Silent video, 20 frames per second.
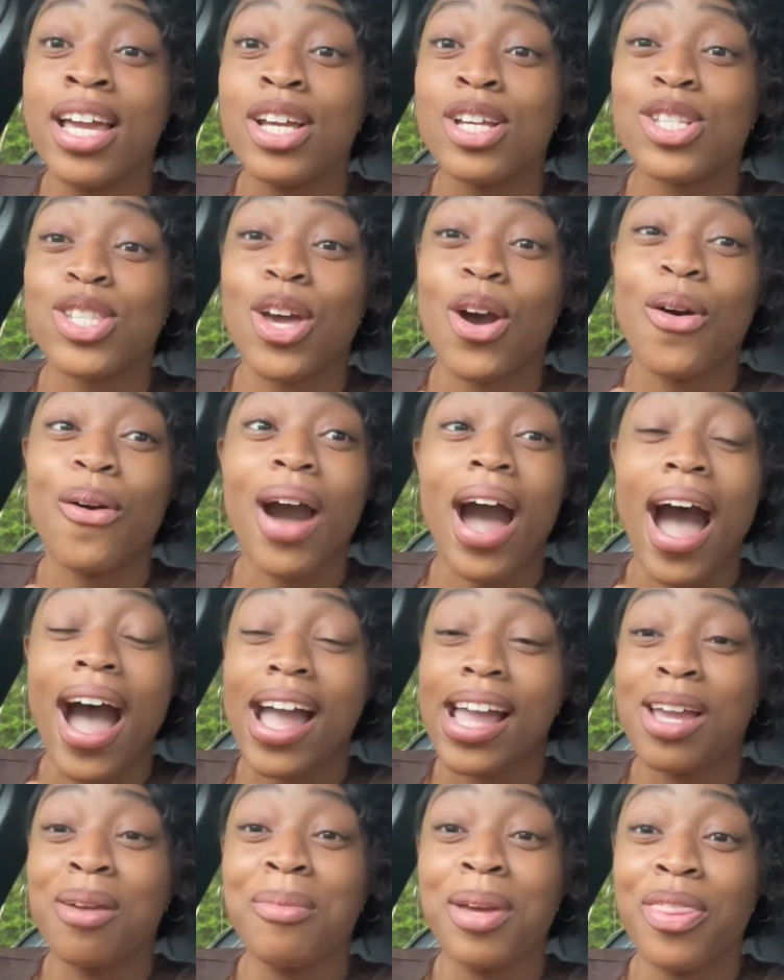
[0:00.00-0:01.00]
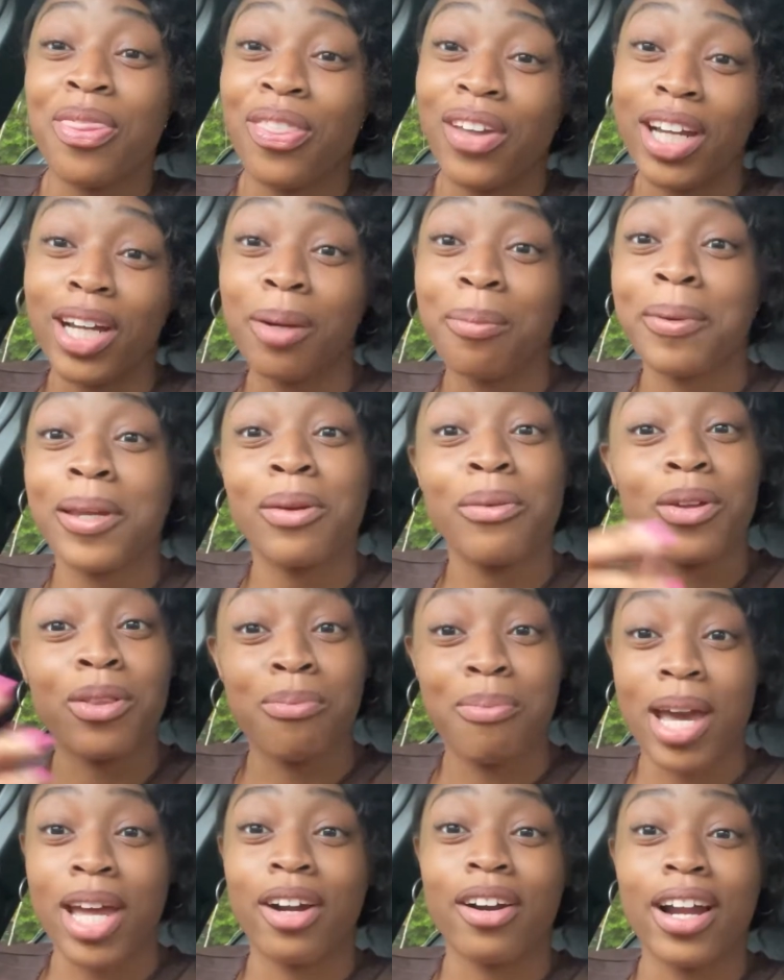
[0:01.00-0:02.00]
So I am in therapy with
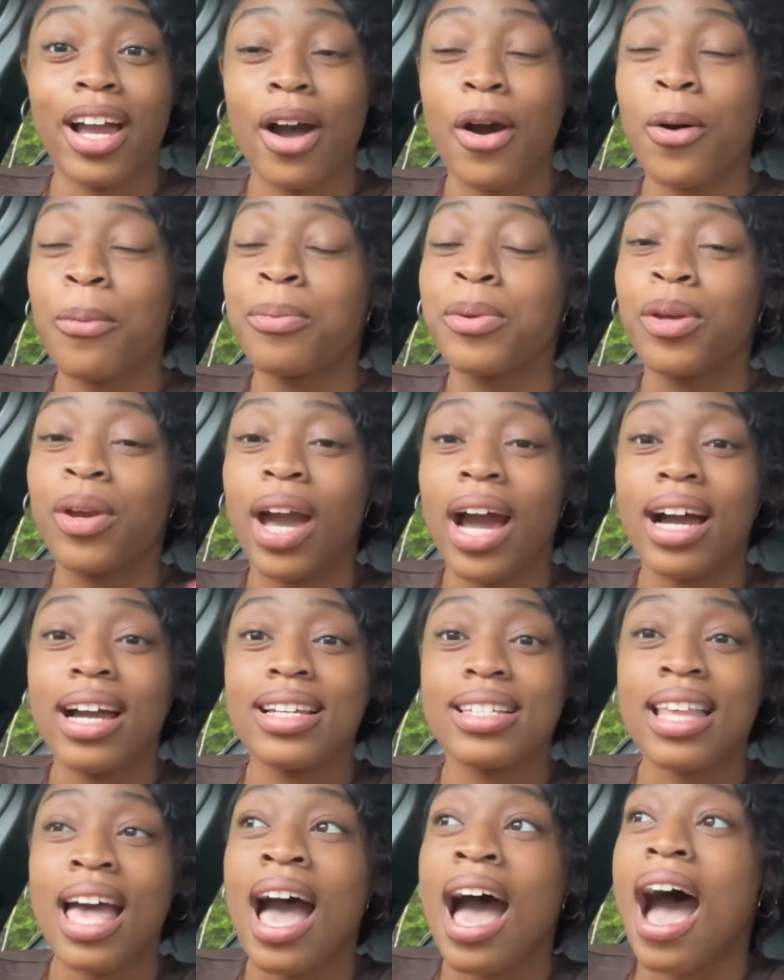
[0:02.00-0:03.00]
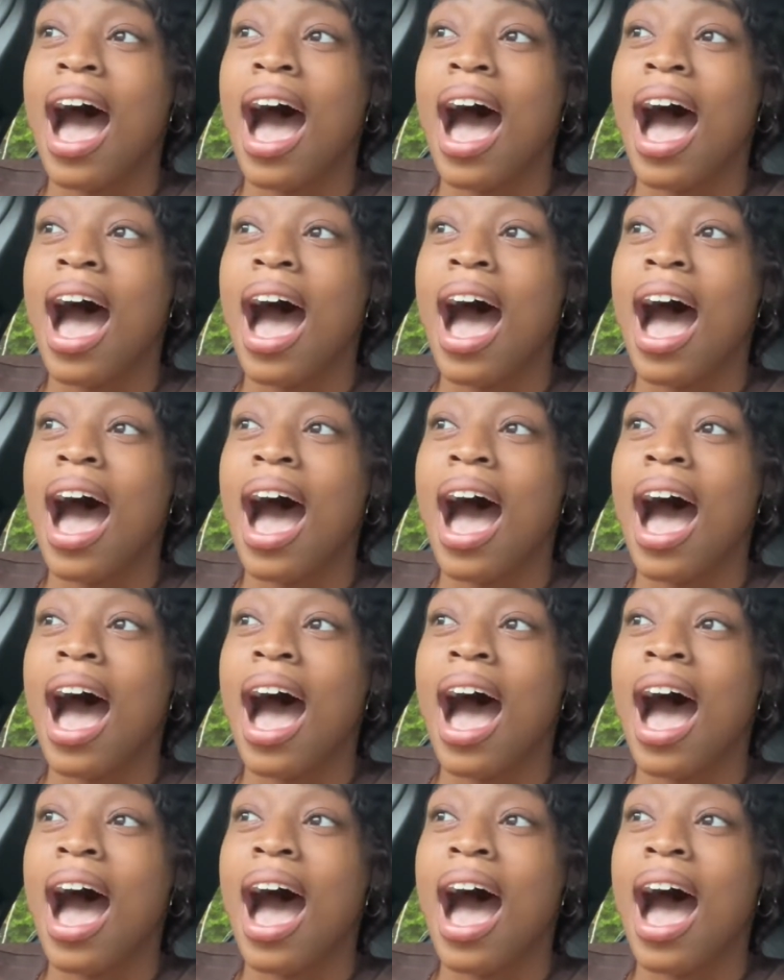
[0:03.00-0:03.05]
BetterHelp, you guys.